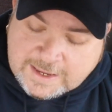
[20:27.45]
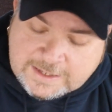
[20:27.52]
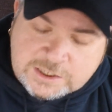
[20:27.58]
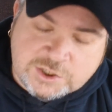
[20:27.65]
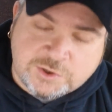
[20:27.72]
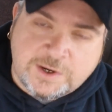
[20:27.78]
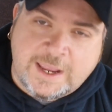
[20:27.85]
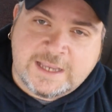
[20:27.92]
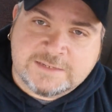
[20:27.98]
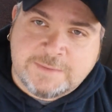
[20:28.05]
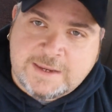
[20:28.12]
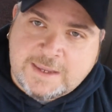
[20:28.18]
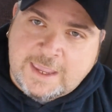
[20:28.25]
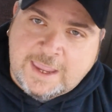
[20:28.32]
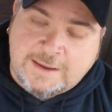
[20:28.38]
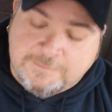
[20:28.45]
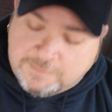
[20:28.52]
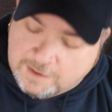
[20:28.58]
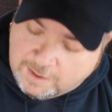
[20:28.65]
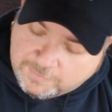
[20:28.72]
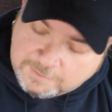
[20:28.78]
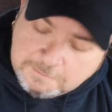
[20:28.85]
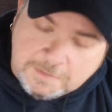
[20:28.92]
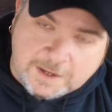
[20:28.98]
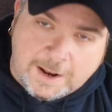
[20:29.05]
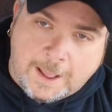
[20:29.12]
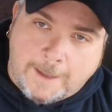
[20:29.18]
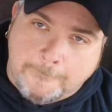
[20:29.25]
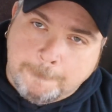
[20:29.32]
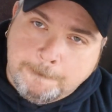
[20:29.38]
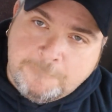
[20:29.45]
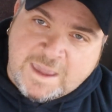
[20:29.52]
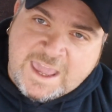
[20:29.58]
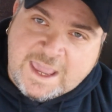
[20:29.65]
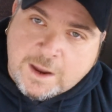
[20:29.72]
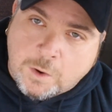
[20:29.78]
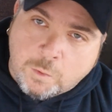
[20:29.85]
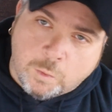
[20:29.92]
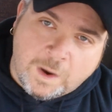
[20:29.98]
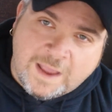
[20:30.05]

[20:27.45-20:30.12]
industry has become nothing but a big